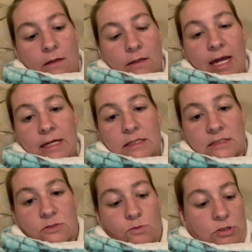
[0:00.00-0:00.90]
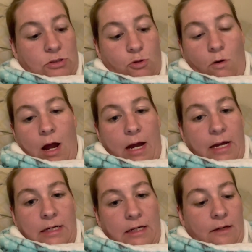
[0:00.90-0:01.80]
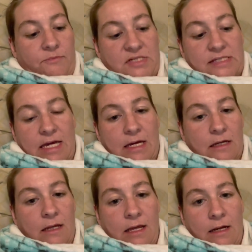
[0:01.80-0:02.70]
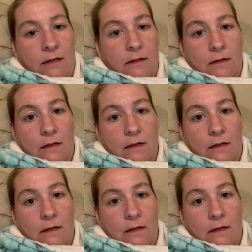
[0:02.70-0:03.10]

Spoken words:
Candace was crying and upset, and